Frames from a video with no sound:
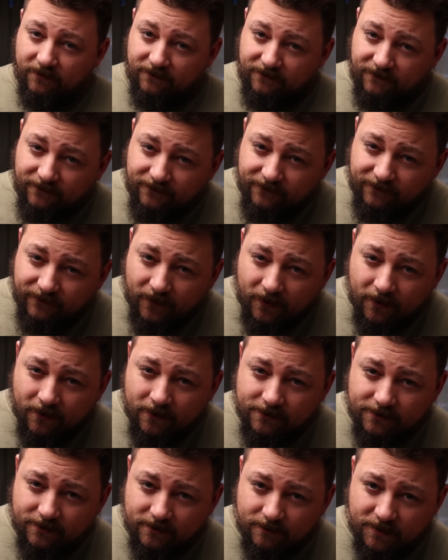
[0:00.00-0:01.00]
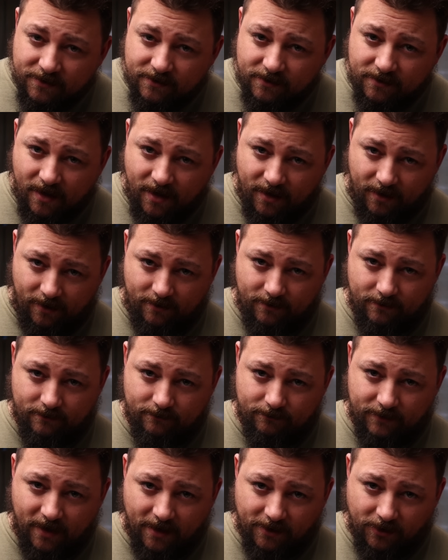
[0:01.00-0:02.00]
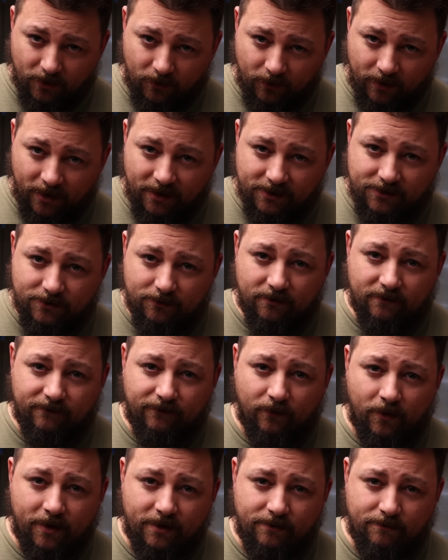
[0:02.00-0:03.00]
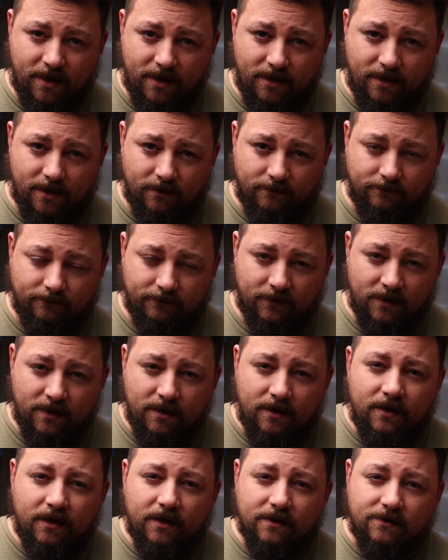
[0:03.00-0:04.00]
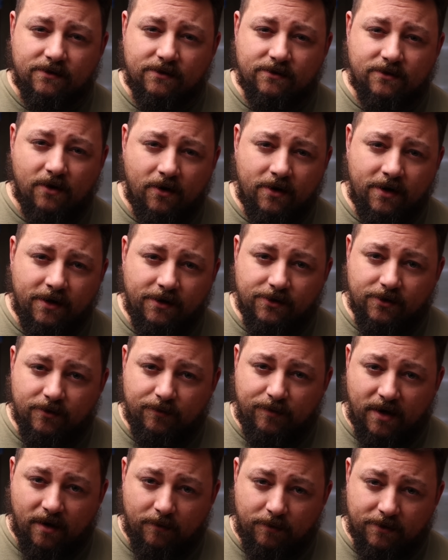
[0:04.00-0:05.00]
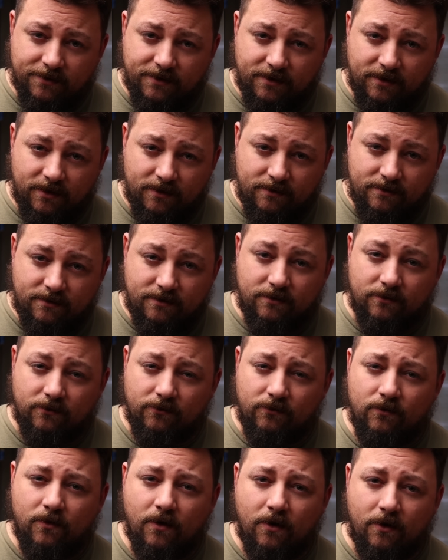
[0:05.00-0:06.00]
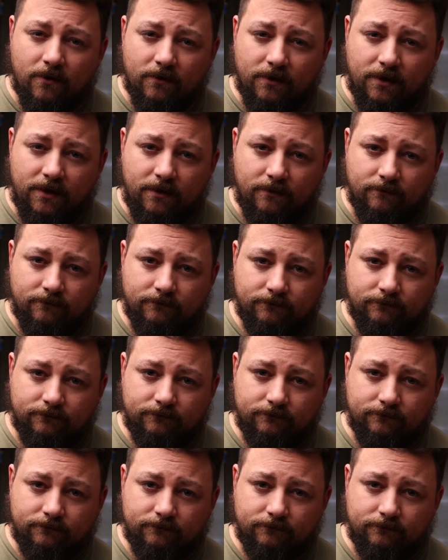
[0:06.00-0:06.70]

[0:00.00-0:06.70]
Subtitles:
the first mistake that you need to avoid making is starting your pepper seeds too early.